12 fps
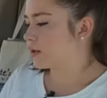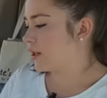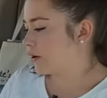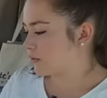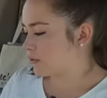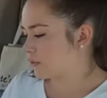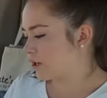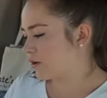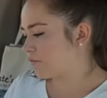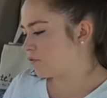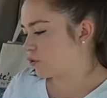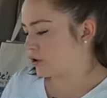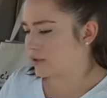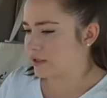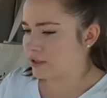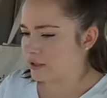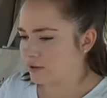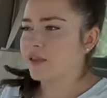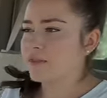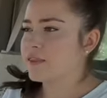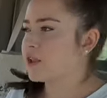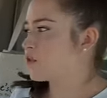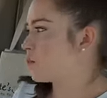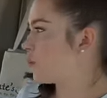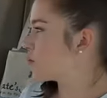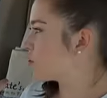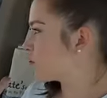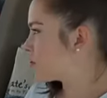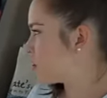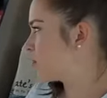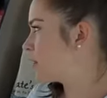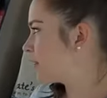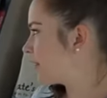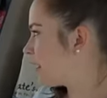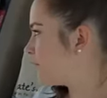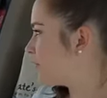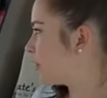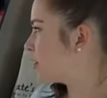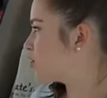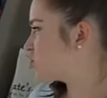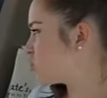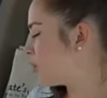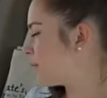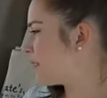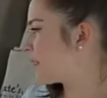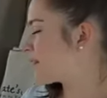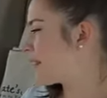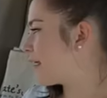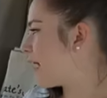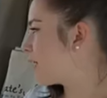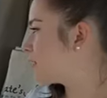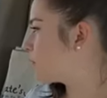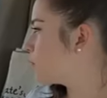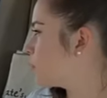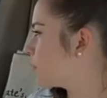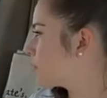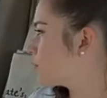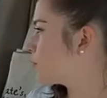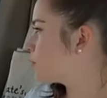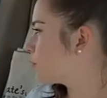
Now it's reading 14. These rows are starting to get very short because they end in one, two,